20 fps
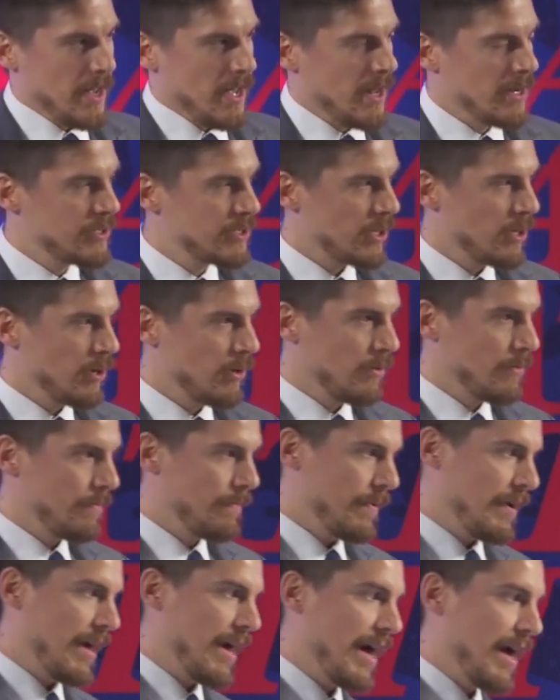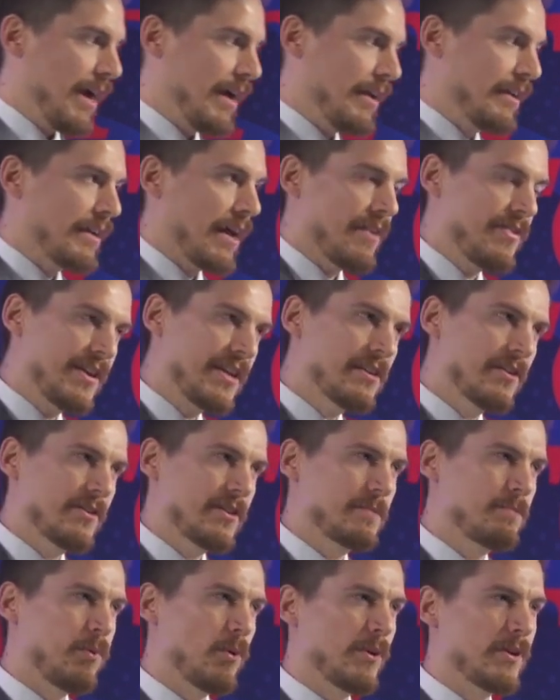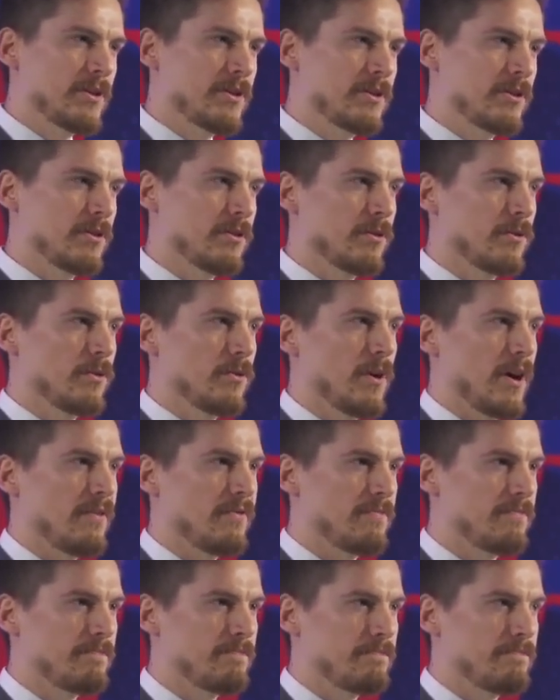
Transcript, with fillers: And so I think that this points toward